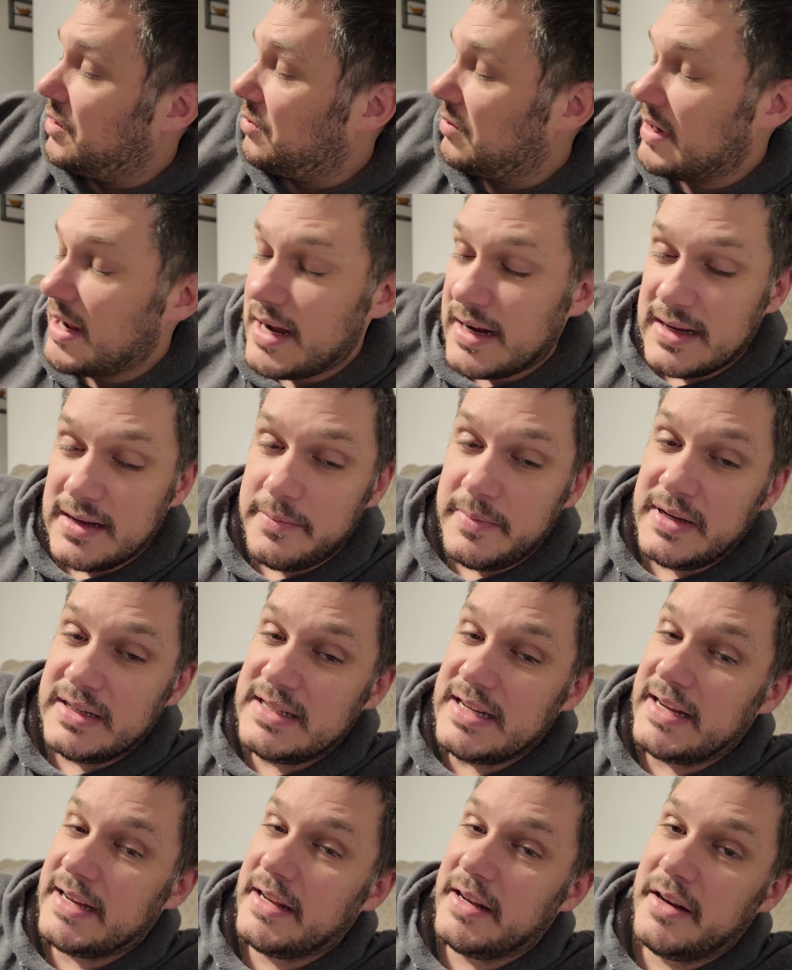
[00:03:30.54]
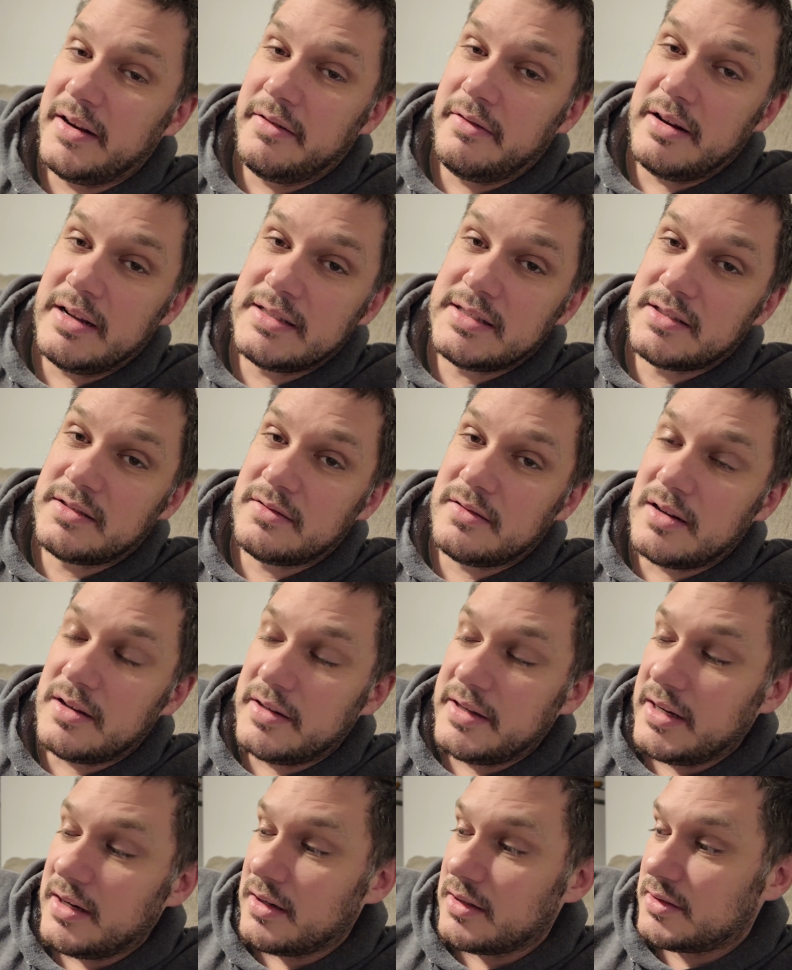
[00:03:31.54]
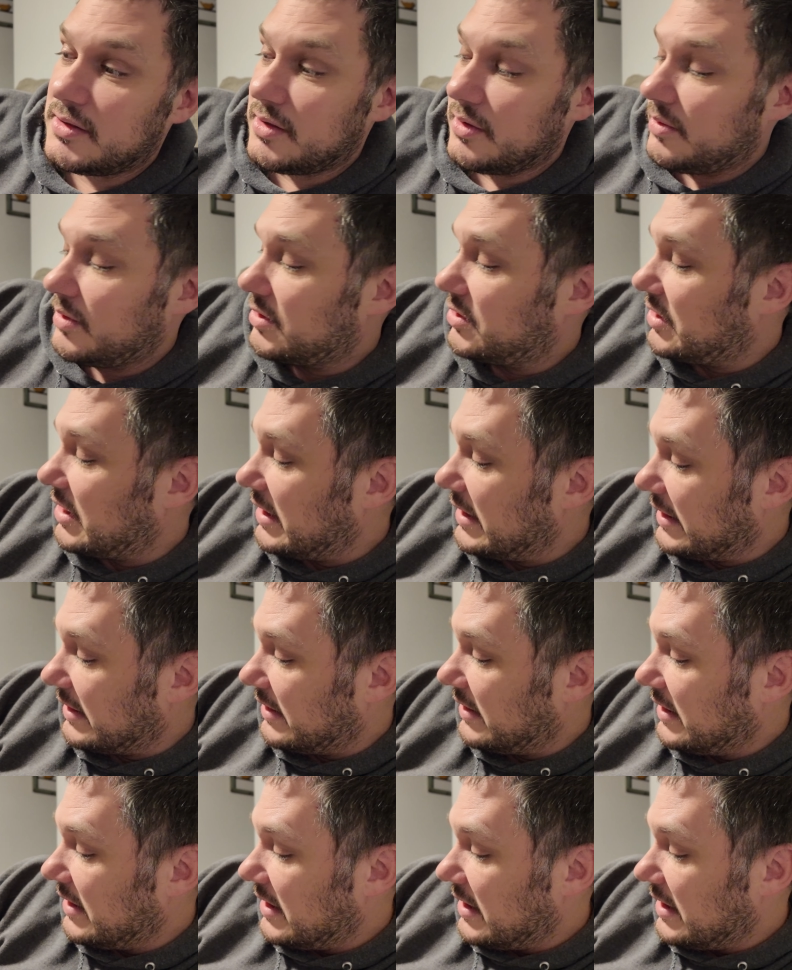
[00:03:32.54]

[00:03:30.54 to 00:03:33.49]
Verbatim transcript: We're not going to be taking any risks around here, so we're trying to